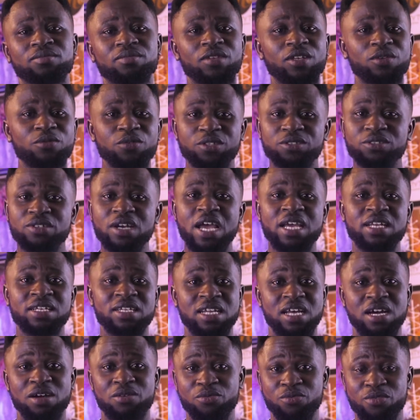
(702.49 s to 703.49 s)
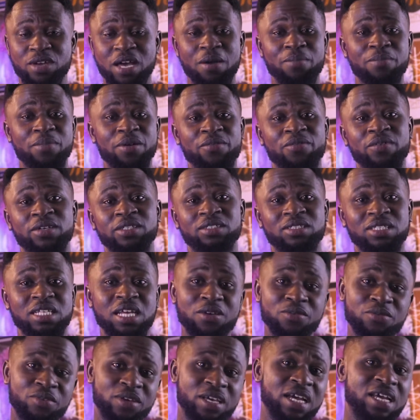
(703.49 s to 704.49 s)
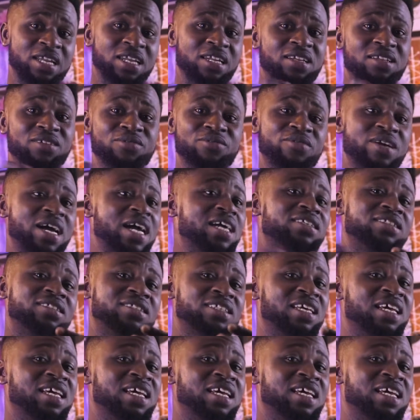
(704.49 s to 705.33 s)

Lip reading: We tried. Now we are perfect. Now we can write